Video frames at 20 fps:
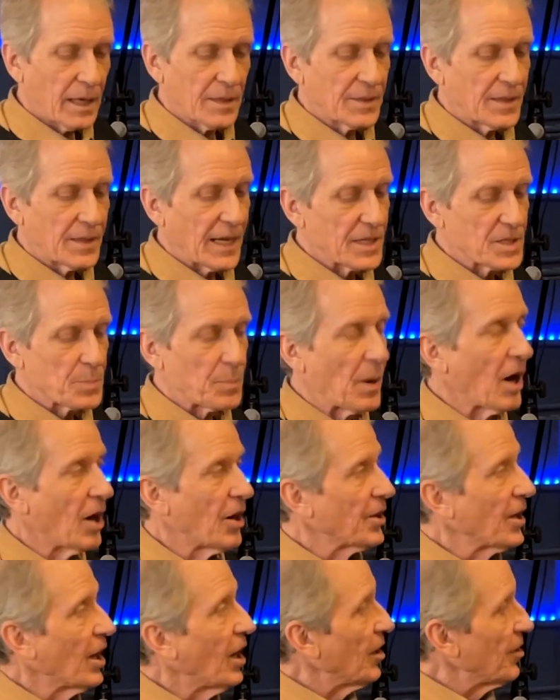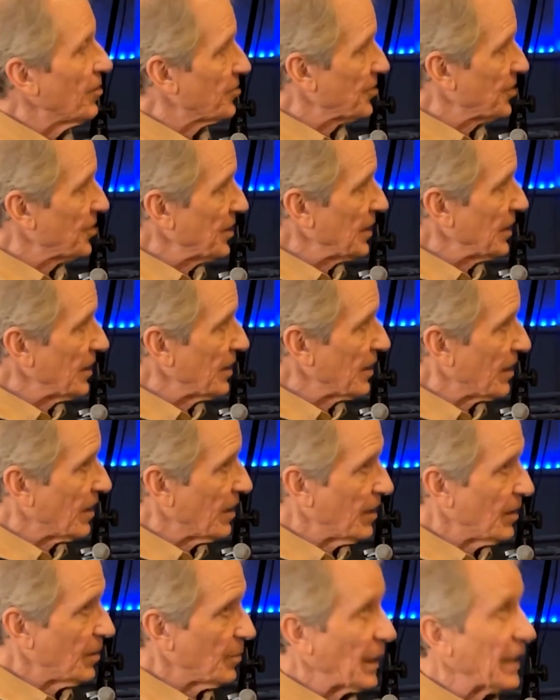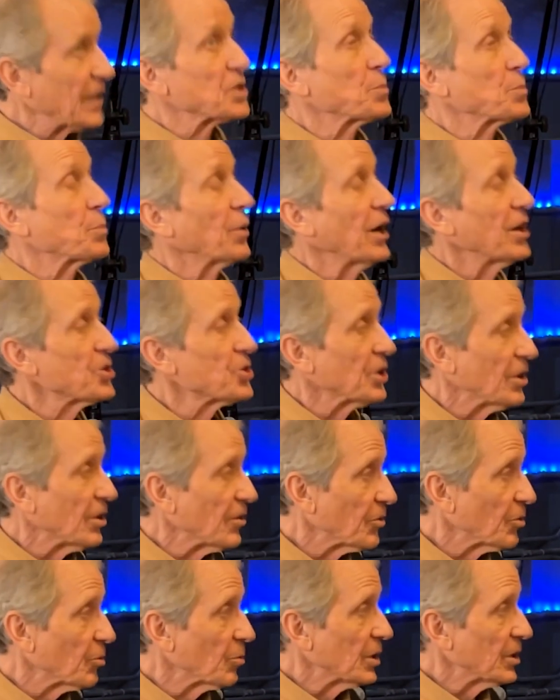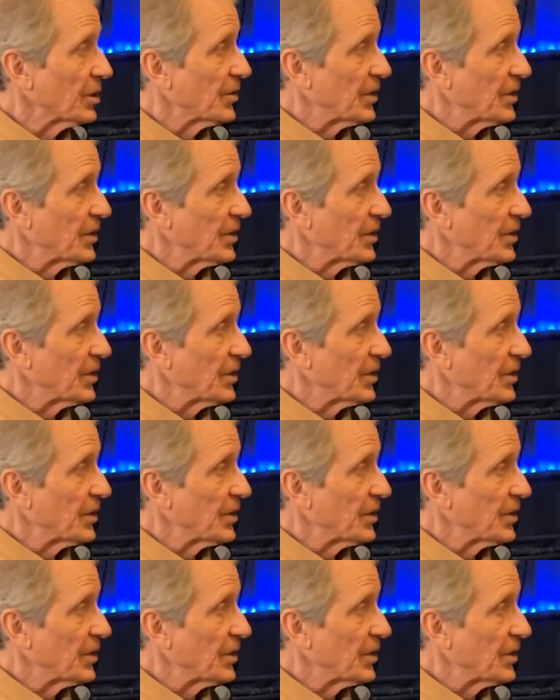That's part of the expression, if you